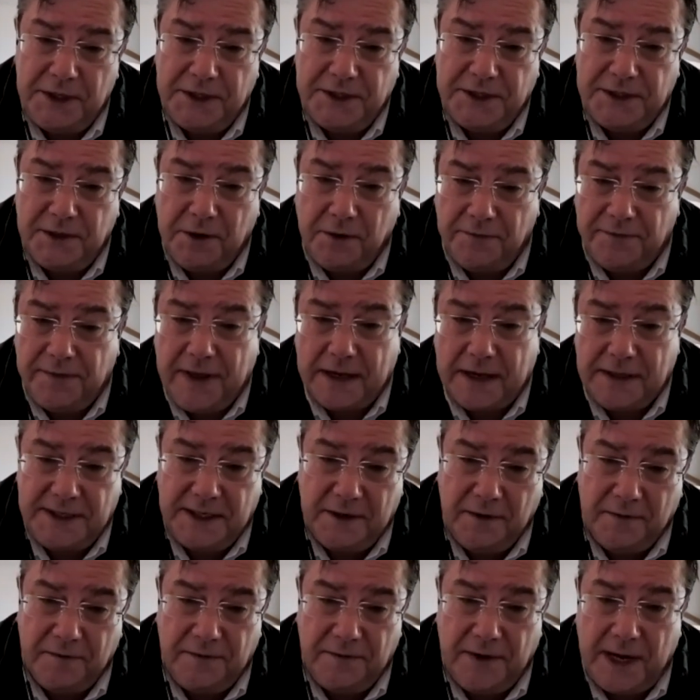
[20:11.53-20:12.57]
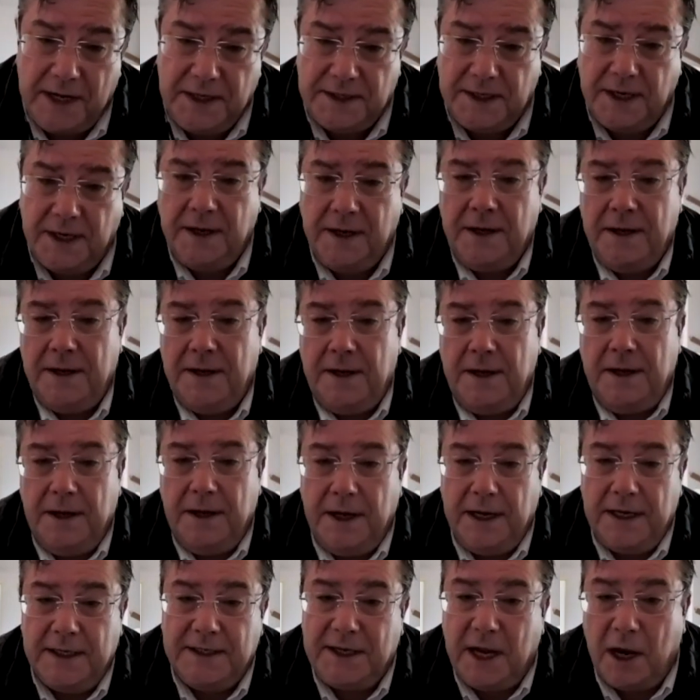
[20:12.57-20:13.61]
Everything that they're producing off that single
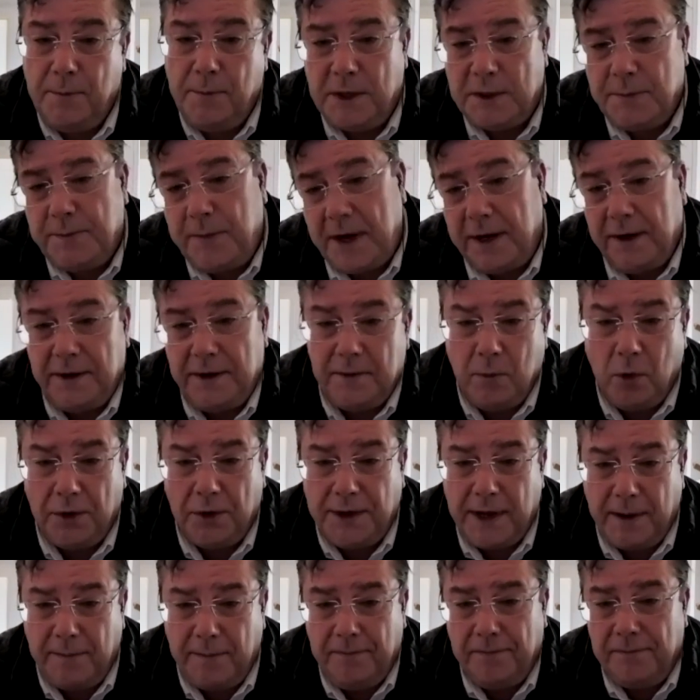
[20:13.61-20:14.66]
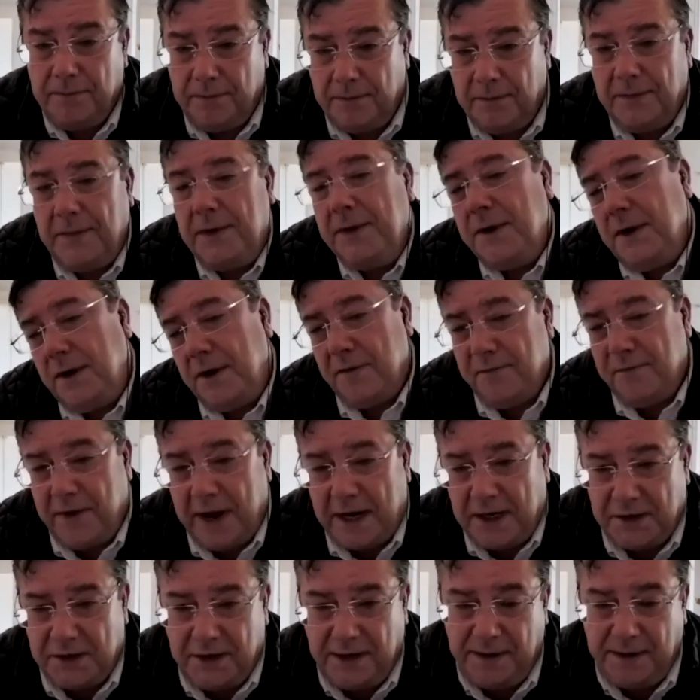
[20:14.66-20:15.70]
facer is so much better than what they're
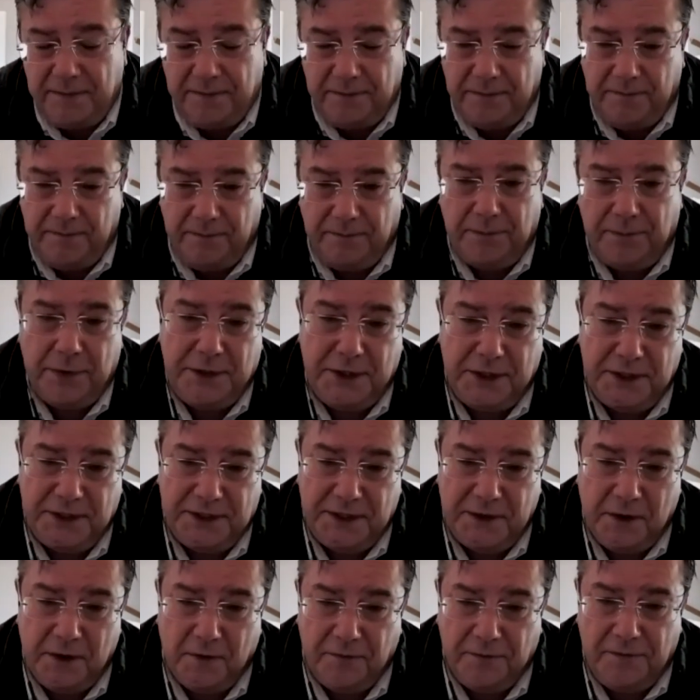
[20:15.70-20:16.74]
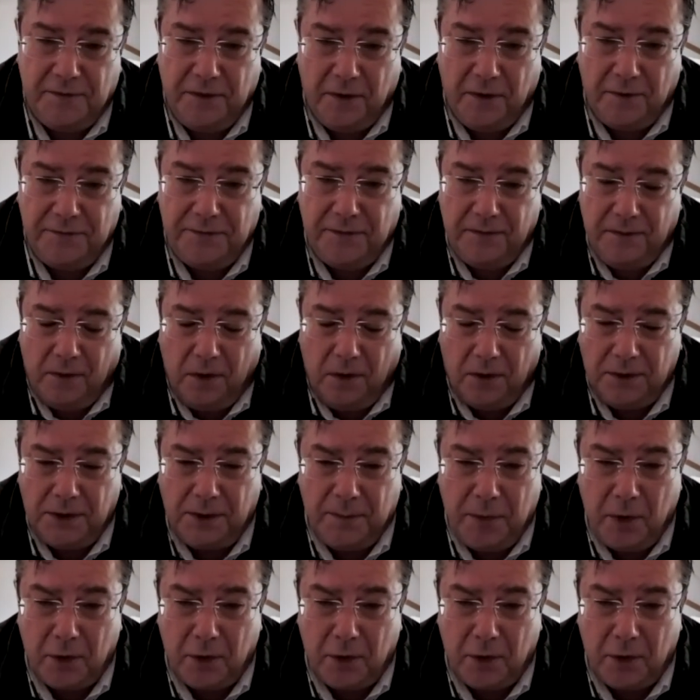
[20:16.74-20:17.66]
conventionally producing off